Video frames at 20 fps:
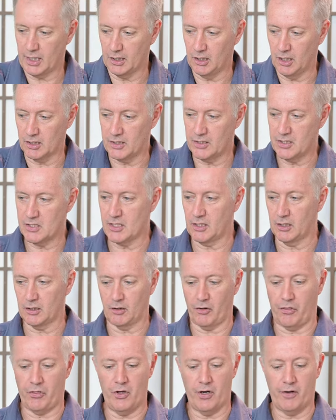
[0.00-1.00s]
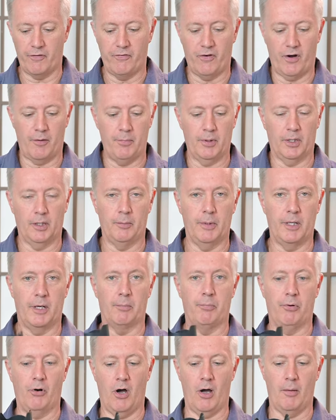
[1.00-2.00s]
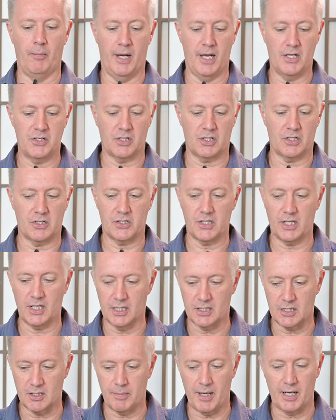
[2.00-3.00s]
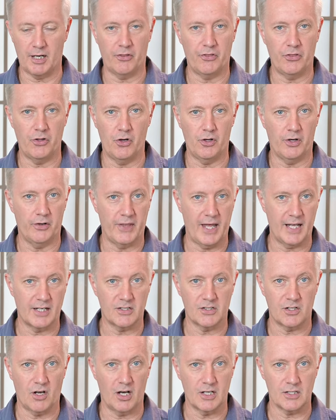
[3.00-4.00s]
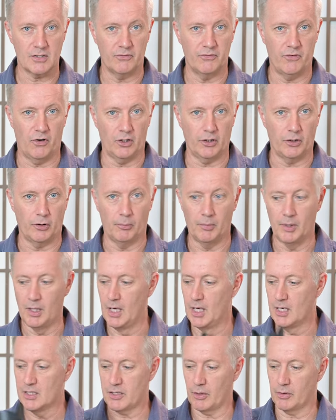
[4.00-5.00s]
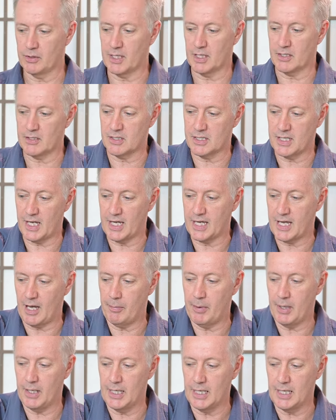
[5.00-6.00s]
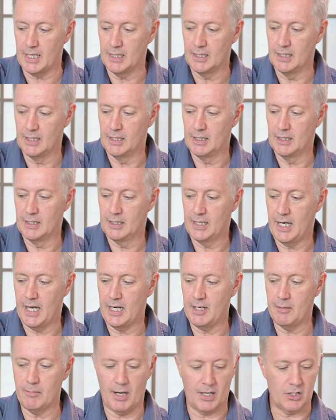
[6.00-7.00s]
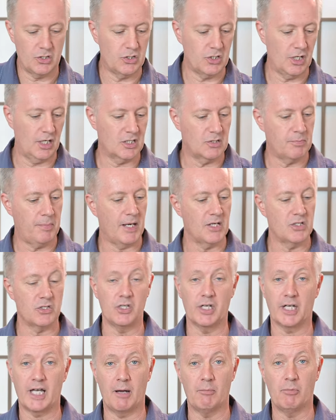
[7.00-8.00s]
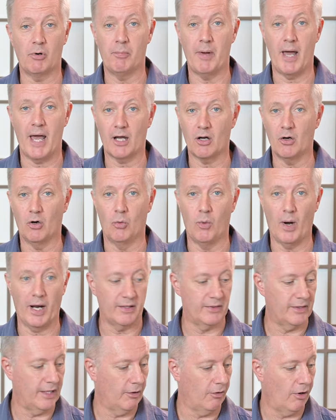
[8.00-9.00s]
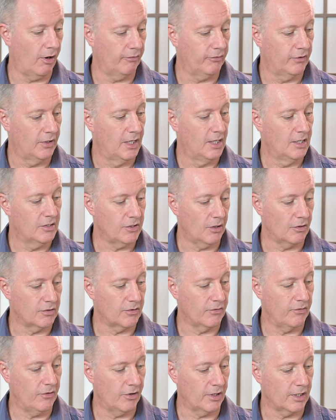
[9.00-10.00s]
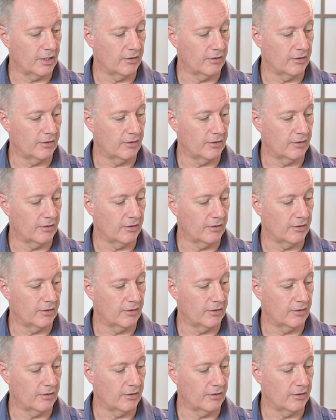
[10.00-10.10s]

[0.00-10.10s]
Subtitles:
a lot. This is a little 35mm prime, and as you can see, it's about a third of that size and volume. So it doesn't take up any much space in your camera bag or weight thereof. So it's a very